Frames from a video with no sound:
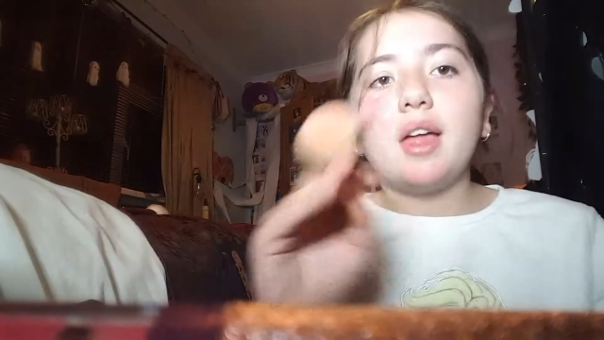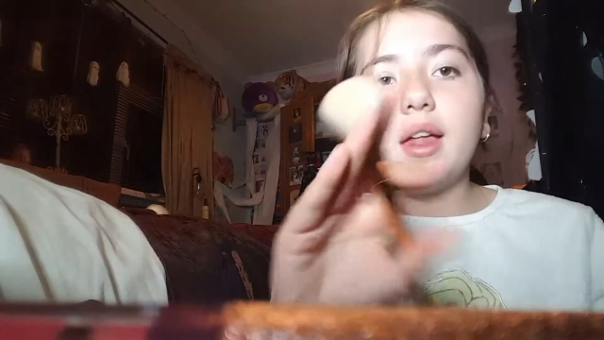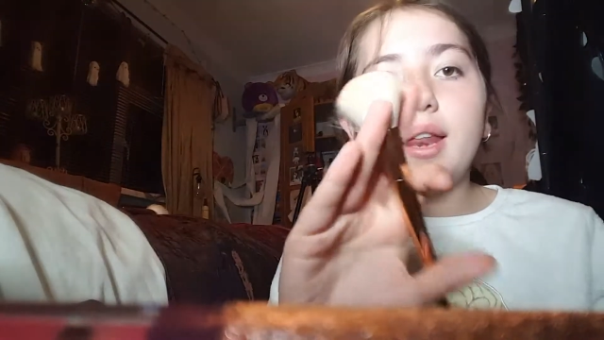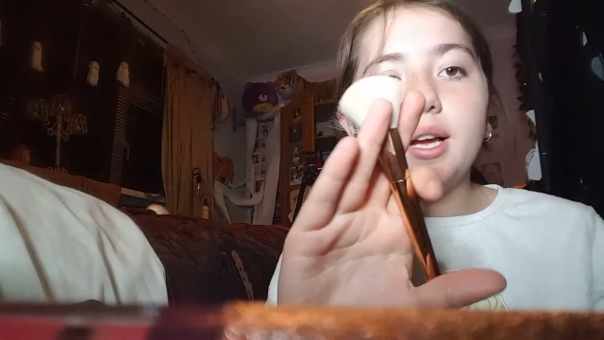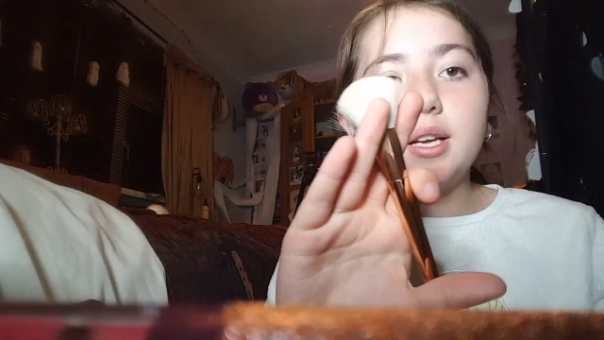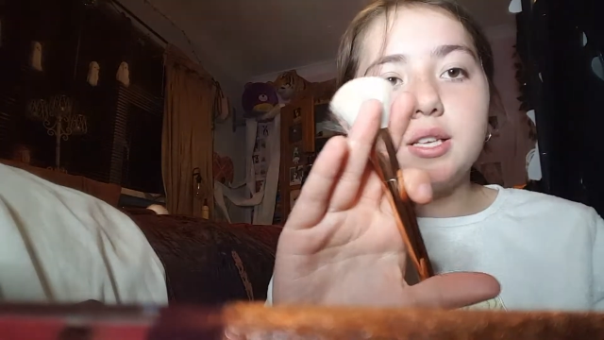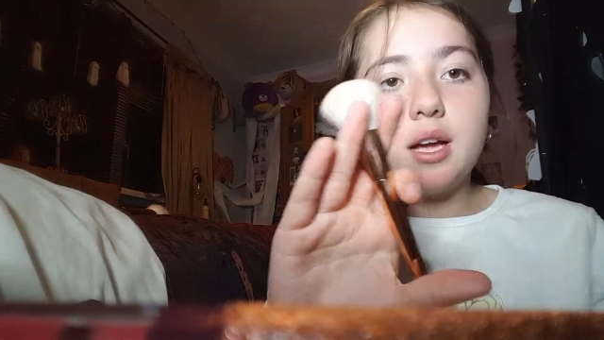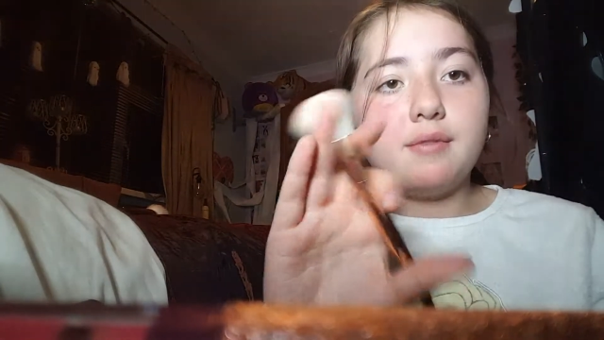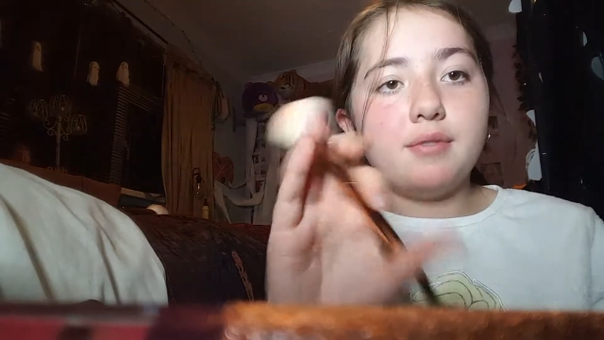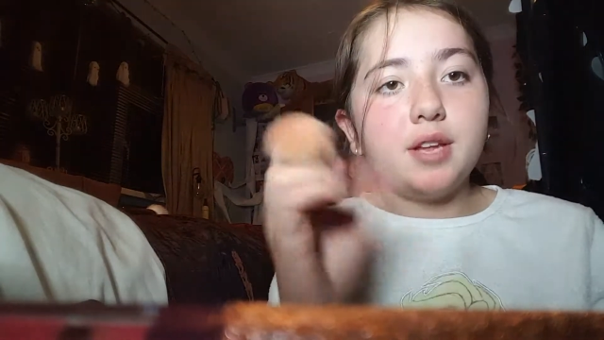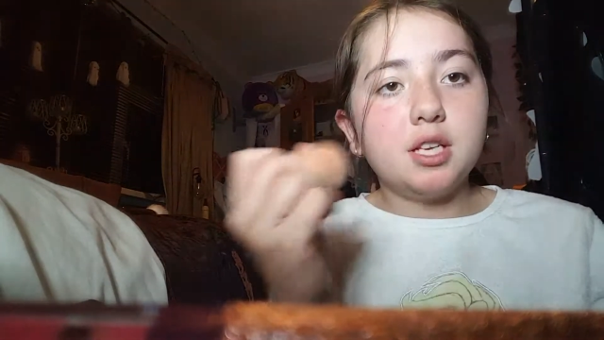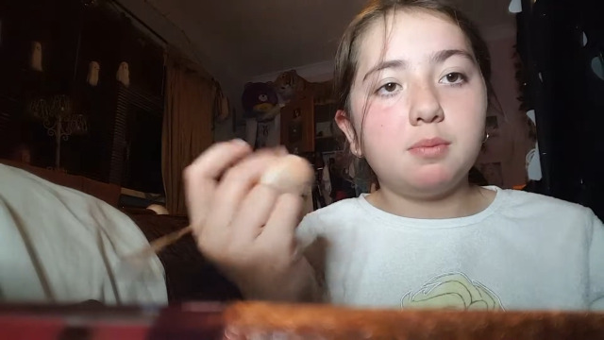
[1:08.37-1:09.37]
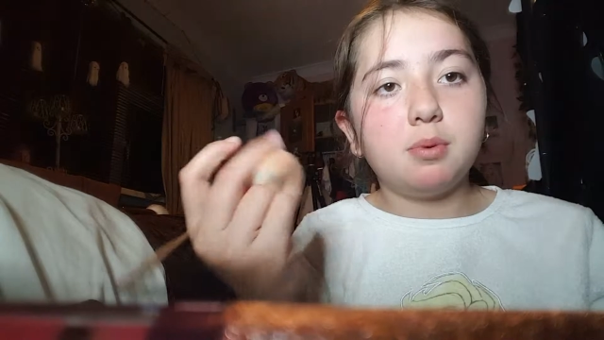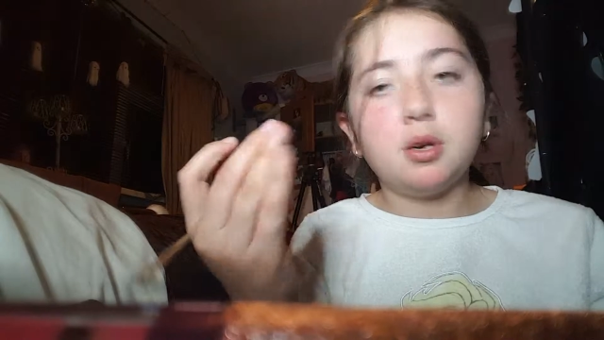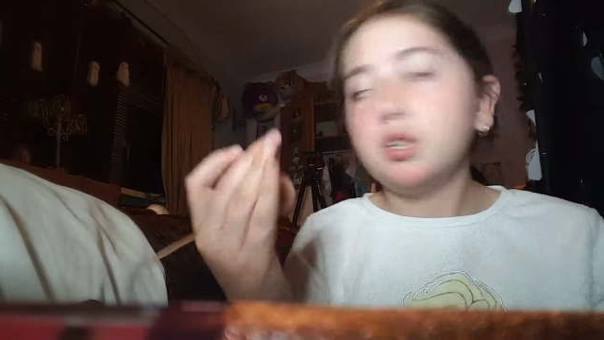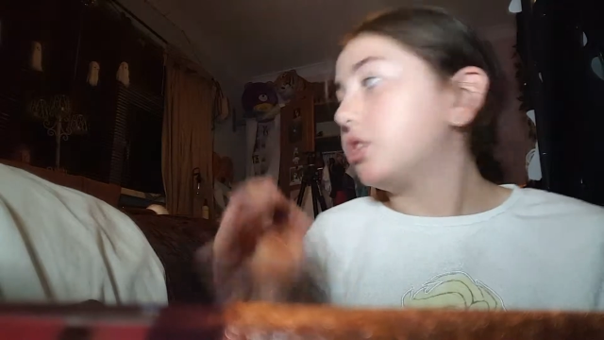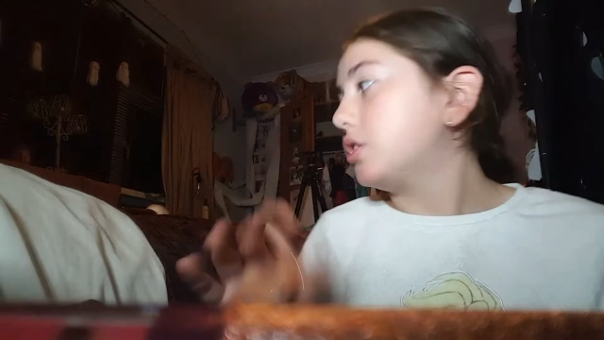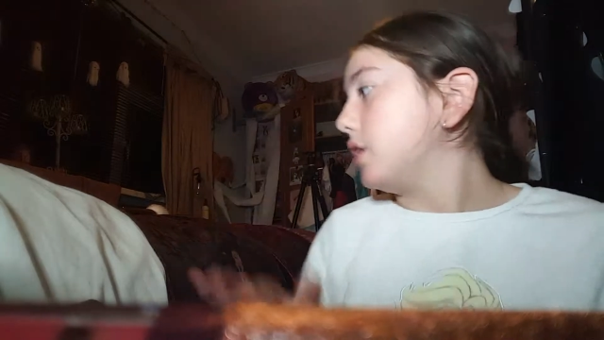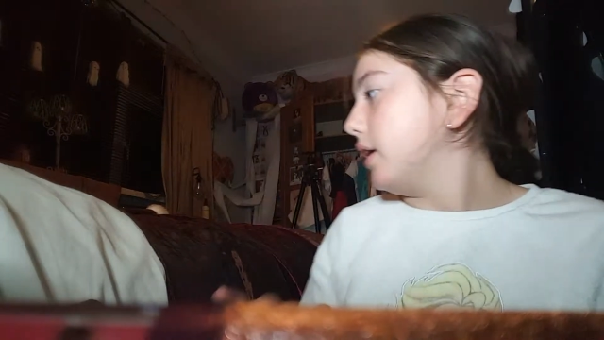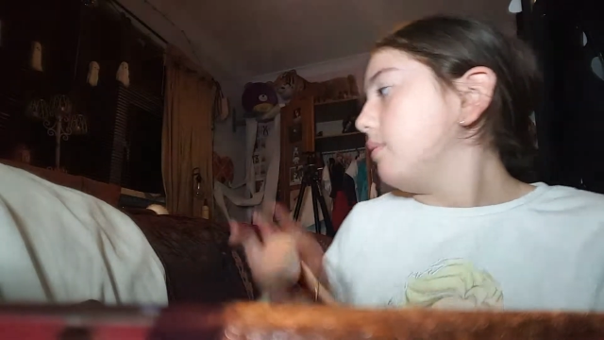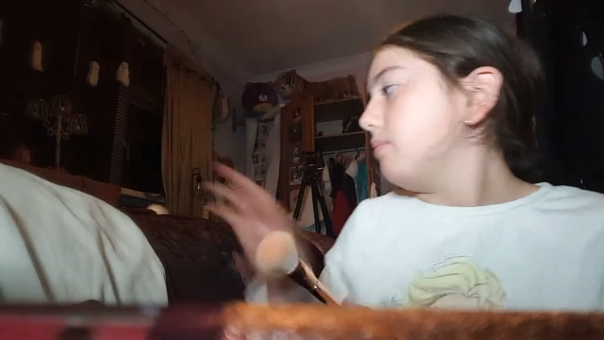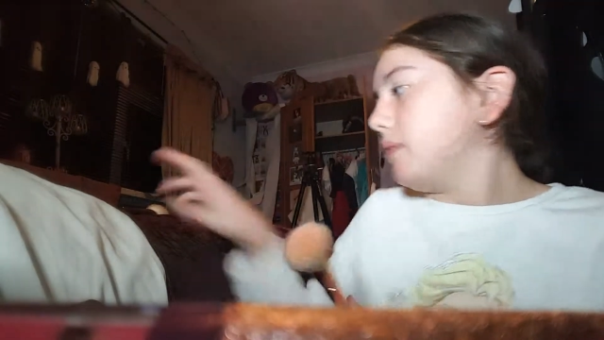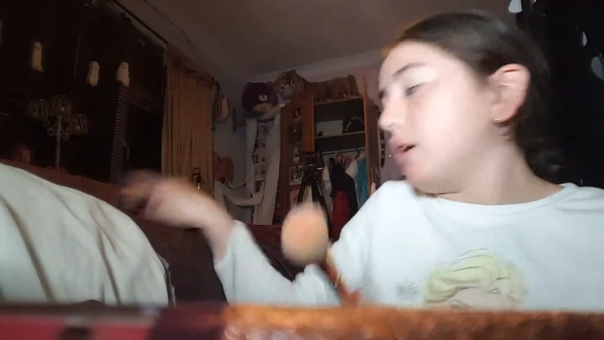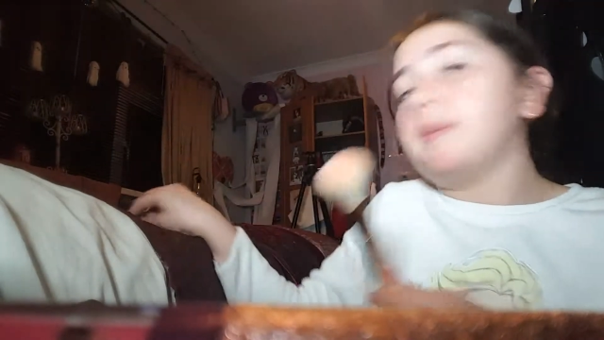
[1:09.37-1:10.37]
next I have this brush. Like,
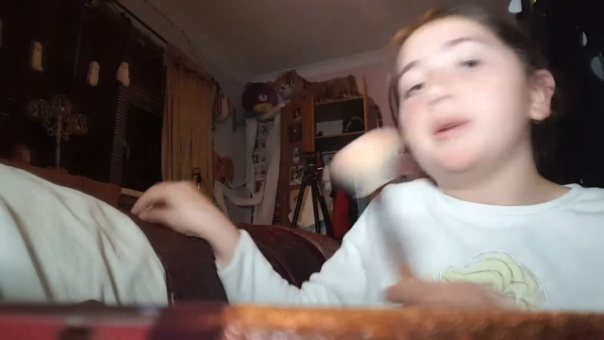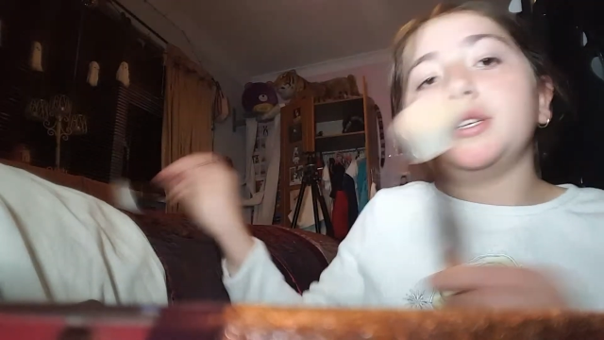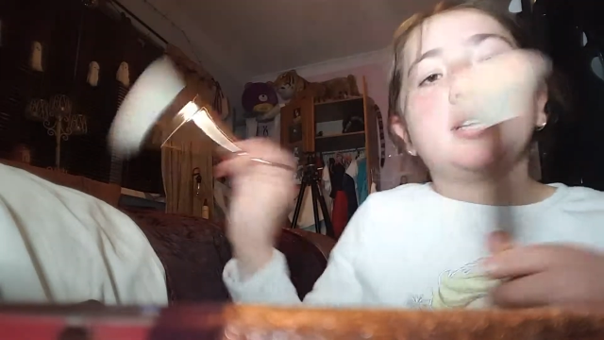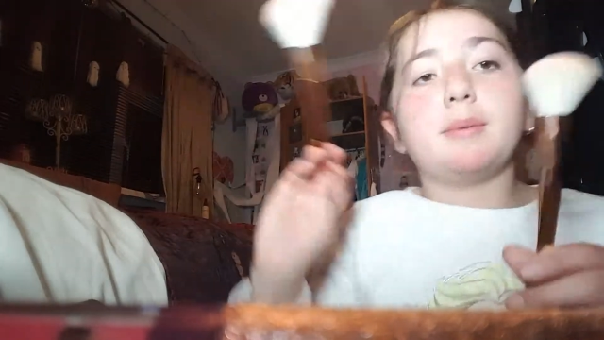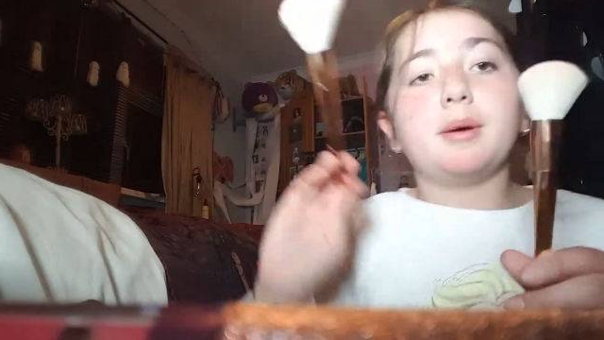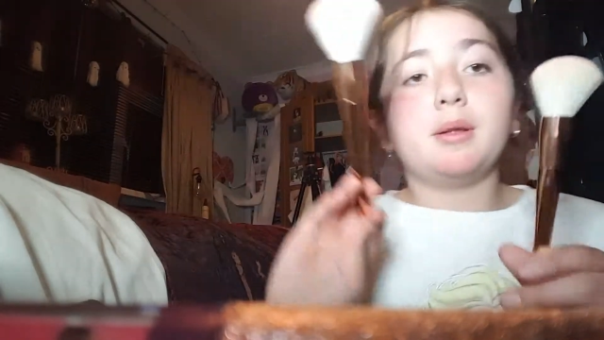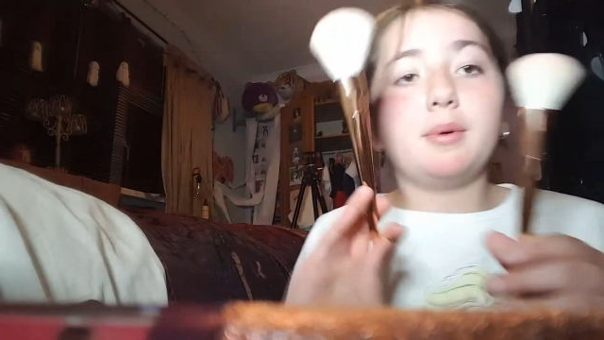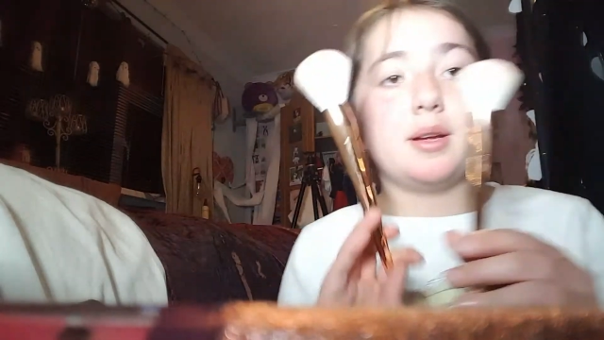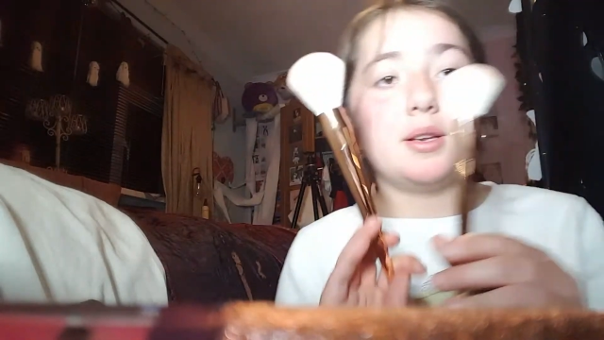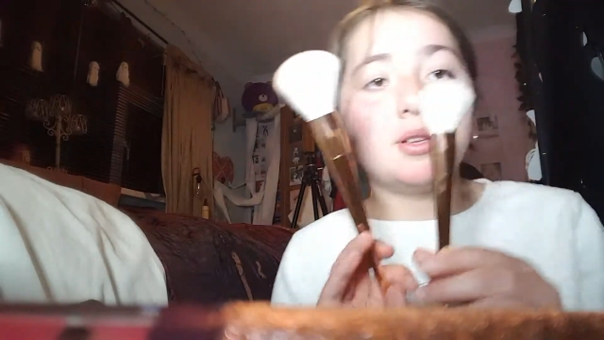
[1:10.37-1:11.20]
they come in a set, by the way.